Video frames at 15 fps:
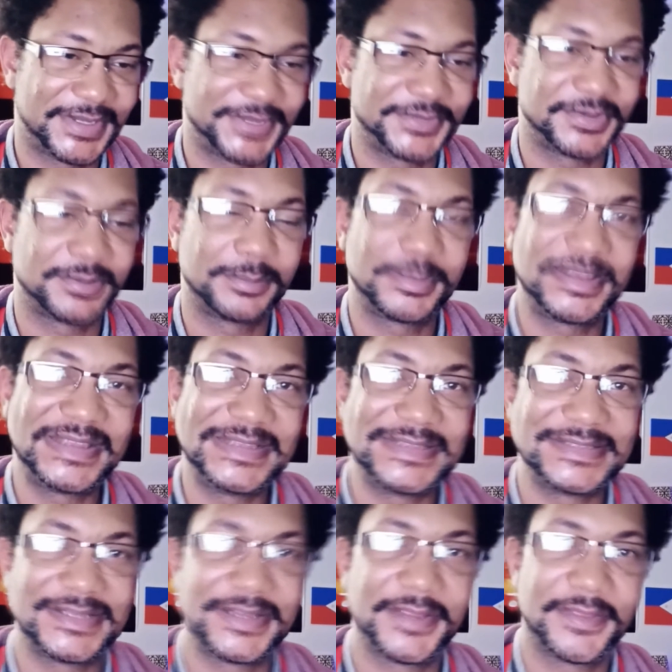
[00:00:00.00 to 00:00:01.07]
are
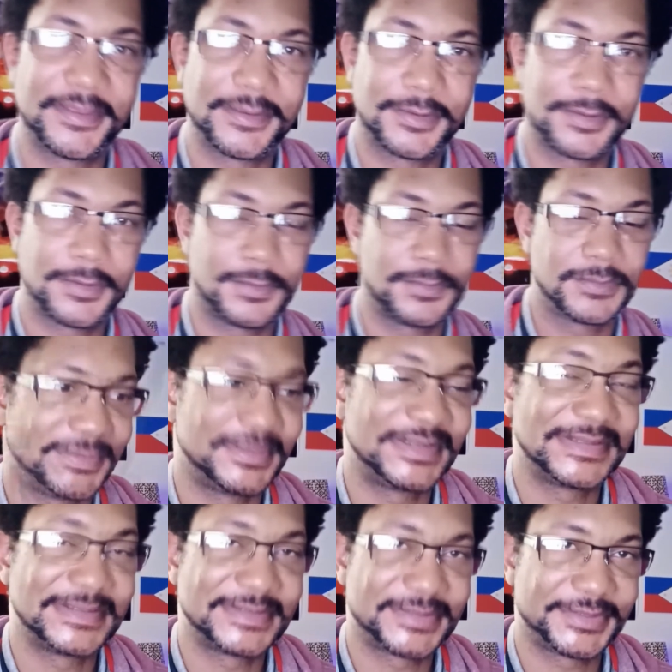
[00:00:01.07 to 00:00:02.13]
appeasing their own
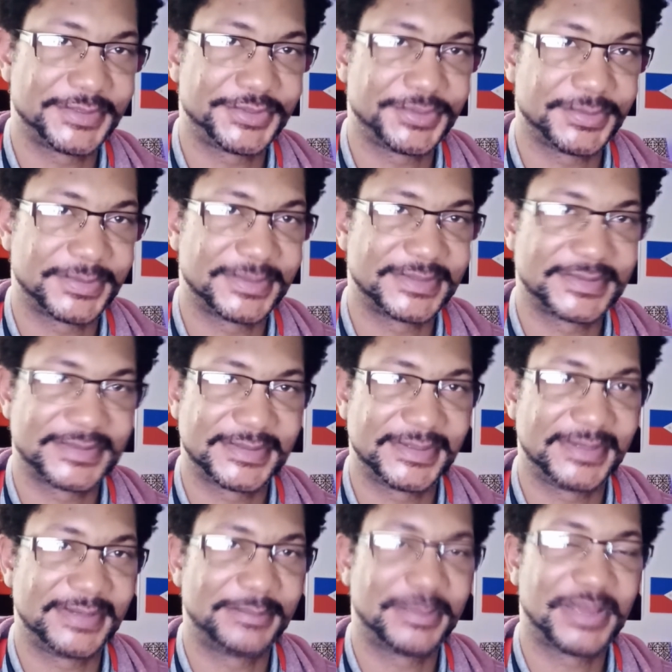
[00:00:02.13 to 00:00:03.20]
constituents,
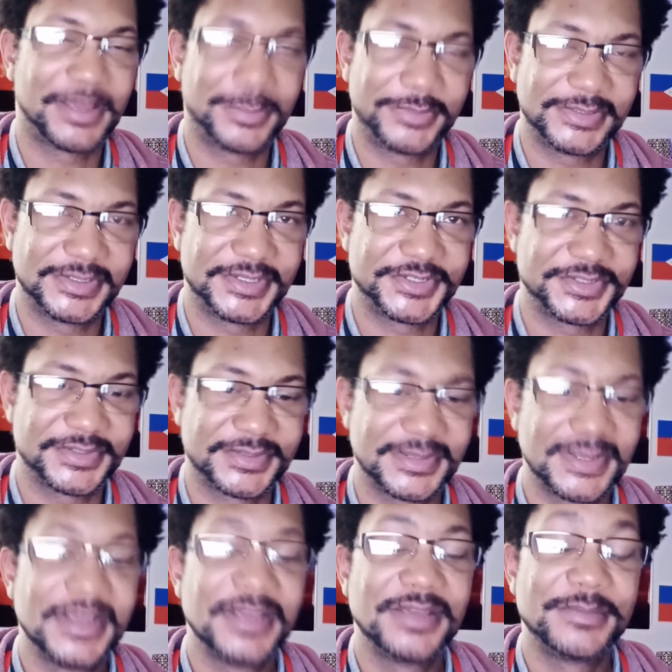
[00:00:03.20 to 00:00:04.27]
the population,
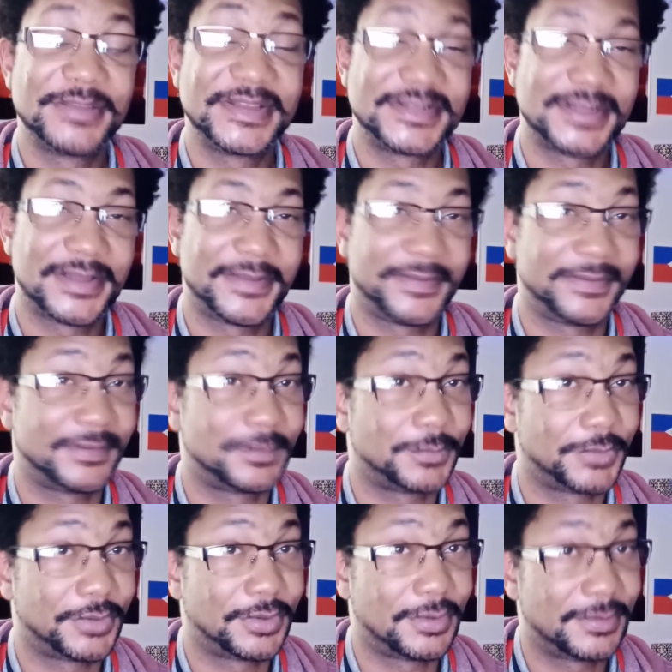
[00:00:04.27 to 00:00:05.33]
by telling them
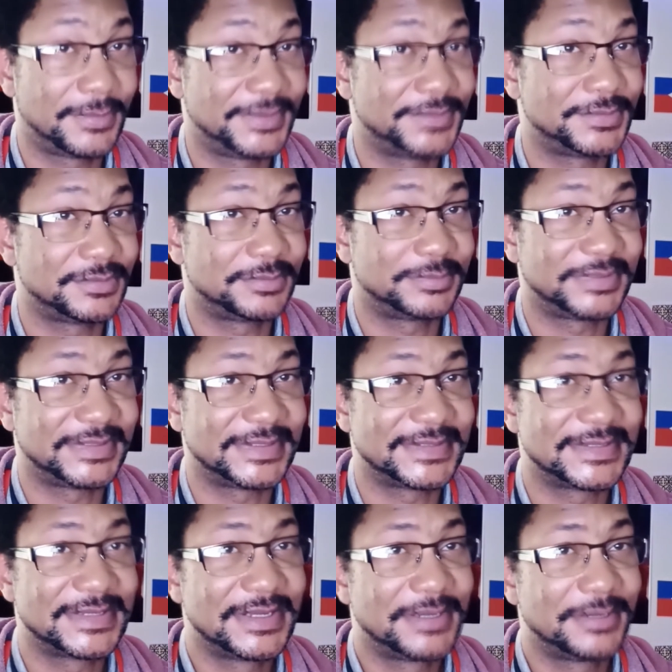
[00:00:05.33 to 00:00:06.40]
we're going to a
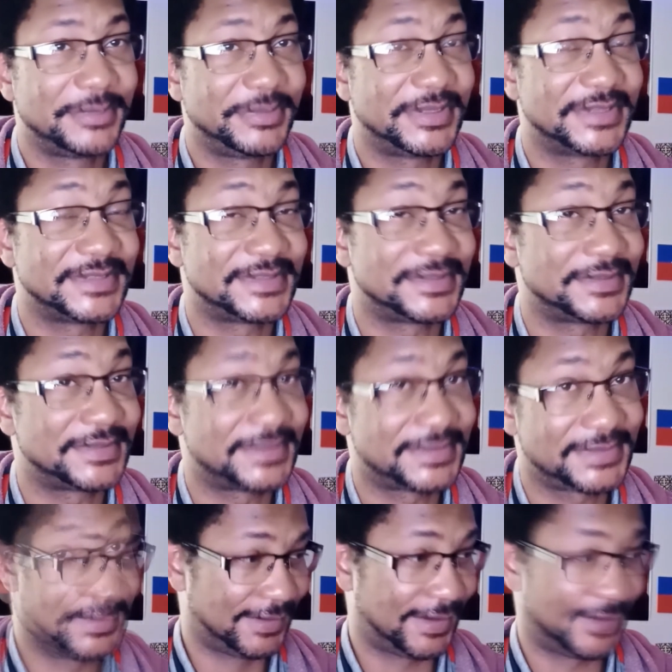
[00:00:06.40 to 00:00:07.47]
place because they're
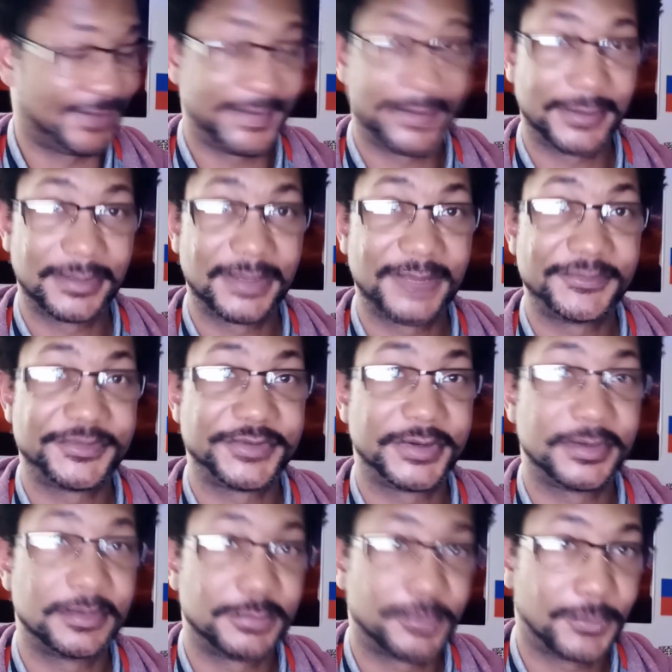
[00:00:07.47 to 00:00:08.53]
sick and they don't have
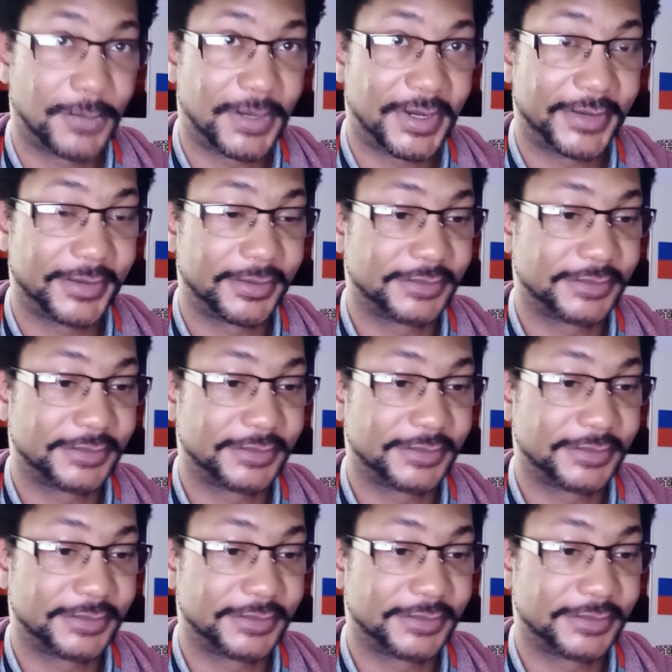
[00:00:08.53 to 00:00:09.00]
drinkable water,